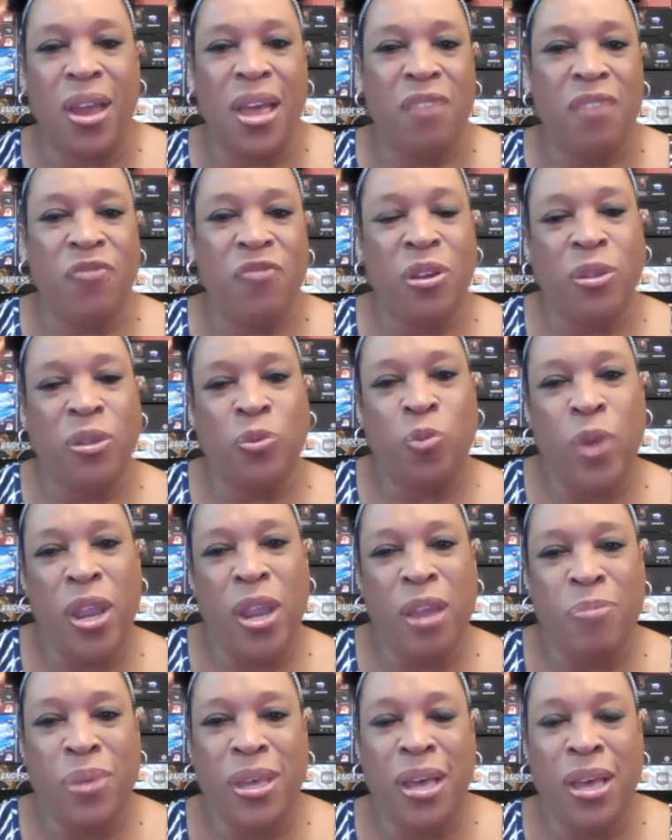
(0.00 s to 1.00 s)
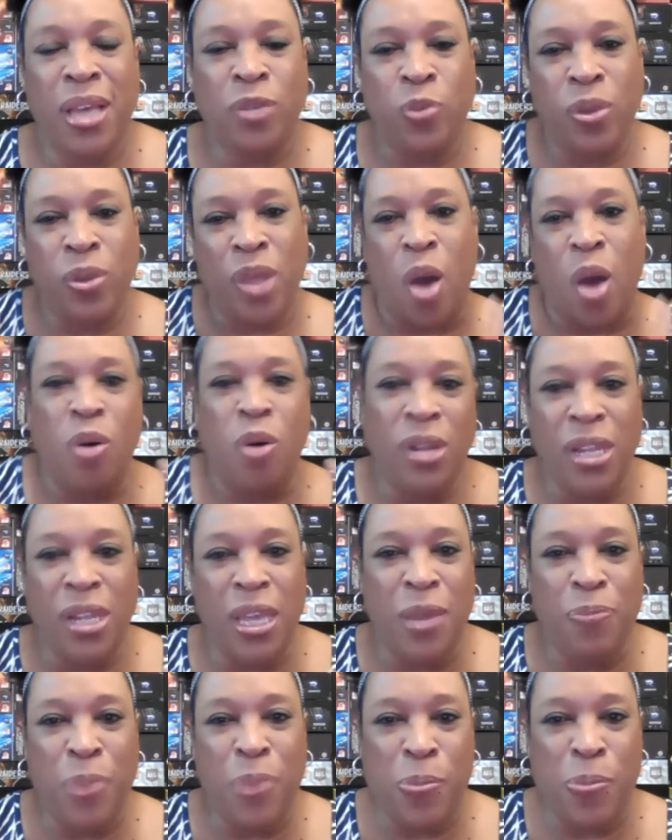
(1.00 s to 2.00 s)
feels weird because we're the only
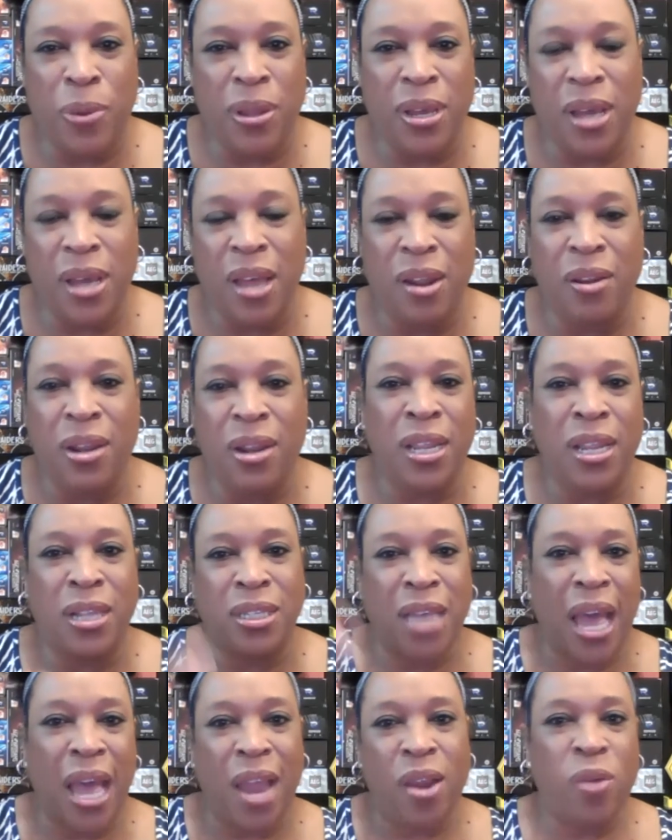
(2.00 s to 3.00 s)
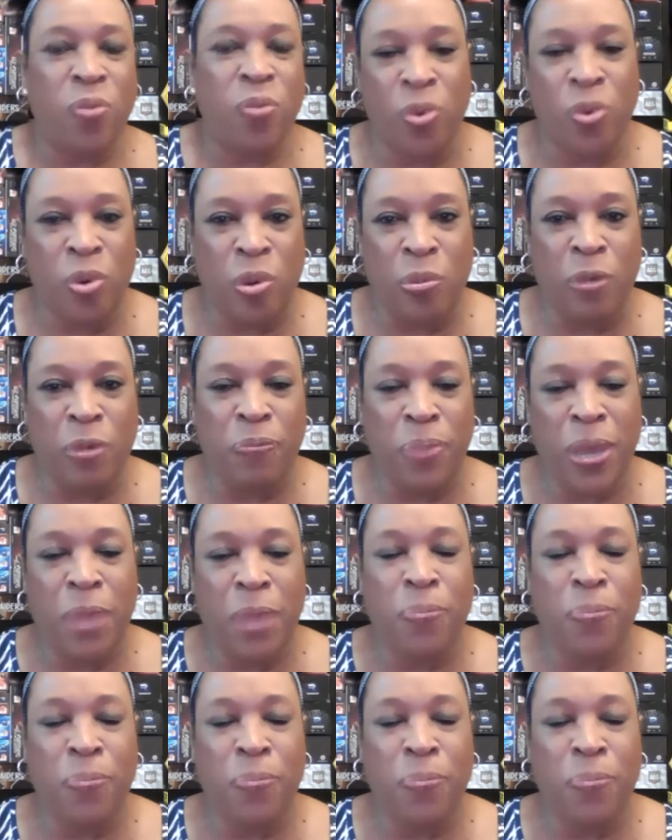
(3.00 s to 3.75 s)
people of color in the entire room of people.